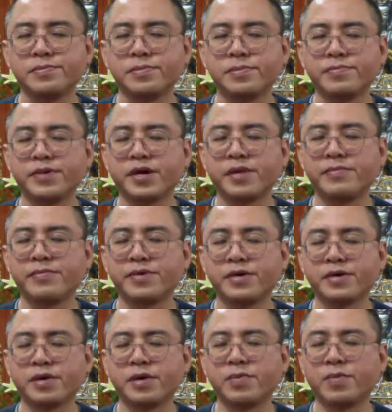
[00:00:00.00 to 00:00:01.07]

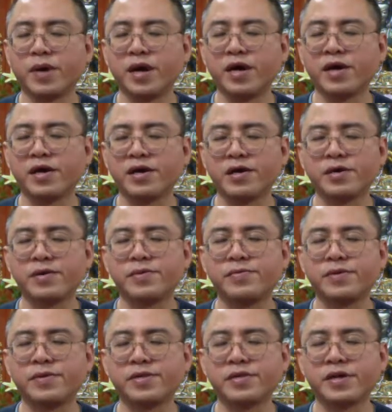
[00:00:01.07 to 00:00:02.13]
becoming aware
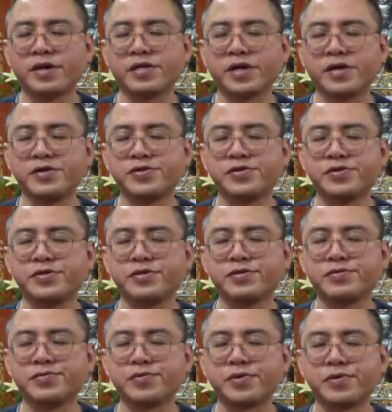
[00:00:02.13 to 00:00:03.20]
when the attention is
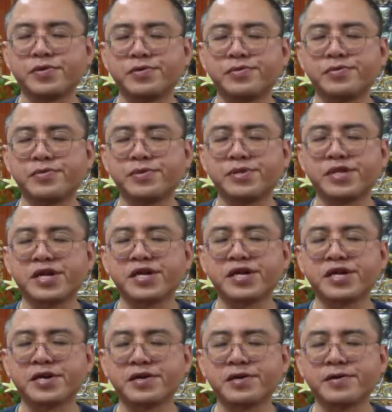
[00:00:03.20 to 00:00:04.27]
drawn to
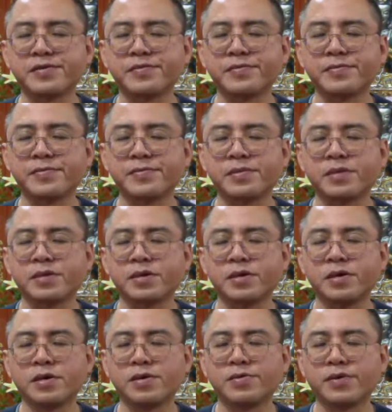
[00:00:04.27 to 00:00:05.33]
thinking,
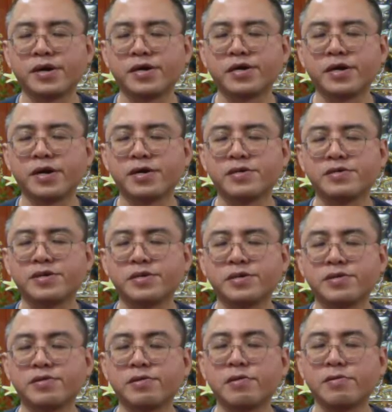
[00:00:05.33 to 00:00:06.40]
recognize the
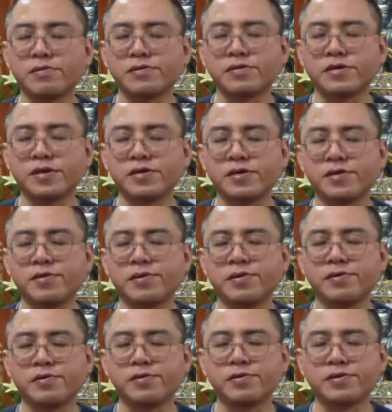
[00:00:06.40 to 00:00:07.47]
thought as a
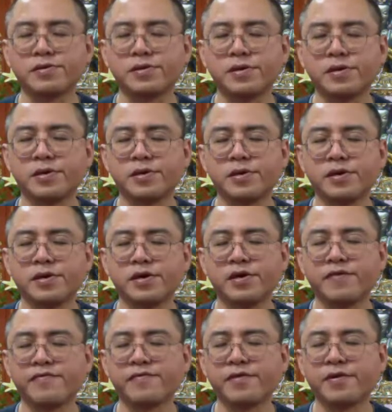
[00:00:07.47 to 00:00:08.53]
thought.
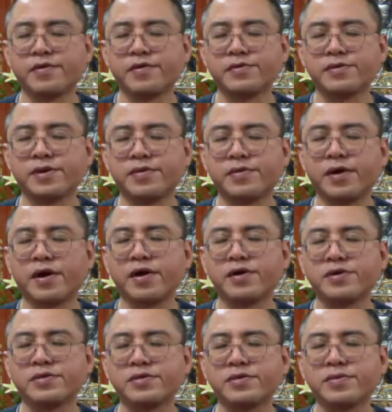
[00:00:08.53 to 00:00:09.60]
If thoughts
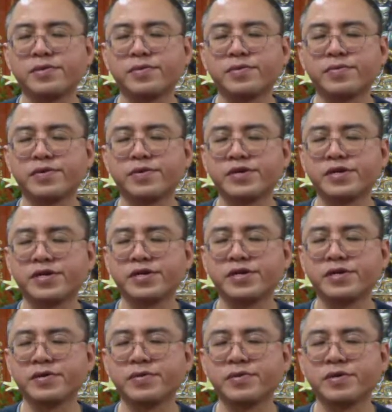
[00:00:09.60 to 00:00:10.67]
arise
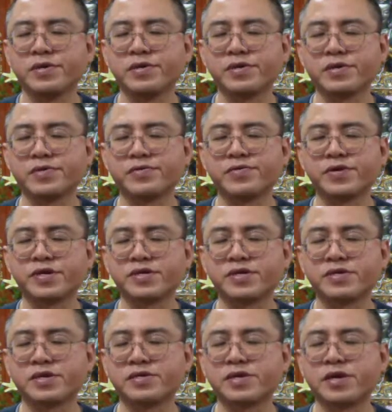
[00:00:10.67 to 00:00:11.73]
quickly in quick
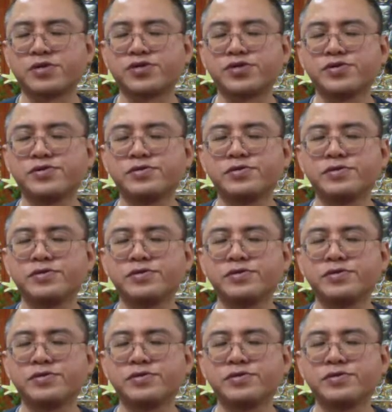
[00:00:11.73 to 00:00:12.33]
succession,